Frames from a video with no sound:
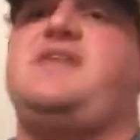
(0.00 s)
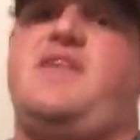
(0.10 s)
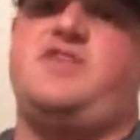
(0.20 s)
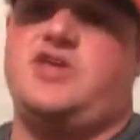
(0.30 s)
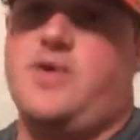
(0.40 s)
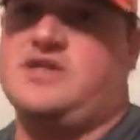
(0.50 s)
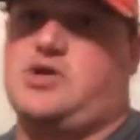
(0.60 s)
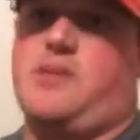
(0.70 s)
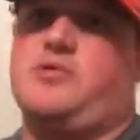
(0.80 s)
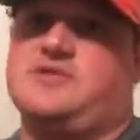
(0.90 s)
that the U.S.
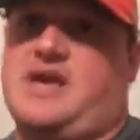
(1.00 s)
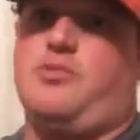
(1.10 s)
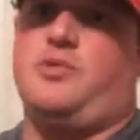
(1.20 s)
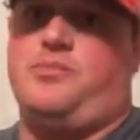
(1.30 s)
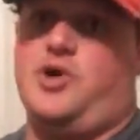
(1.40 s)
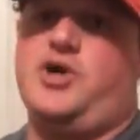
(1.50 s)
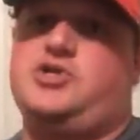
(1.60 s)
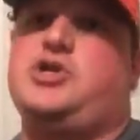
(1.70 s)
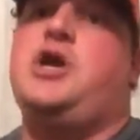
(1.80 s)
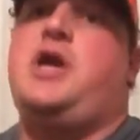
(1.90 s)
Army was able to
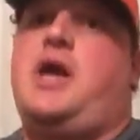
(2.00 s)
push